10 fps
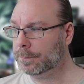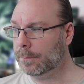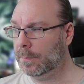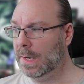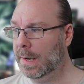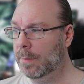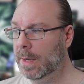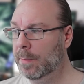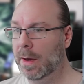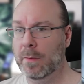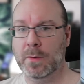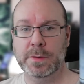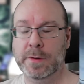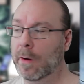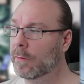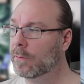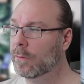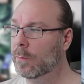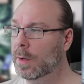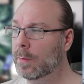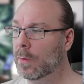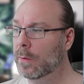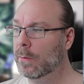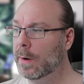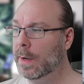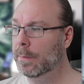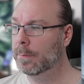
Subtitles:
And maybe I want tasks to be more gray.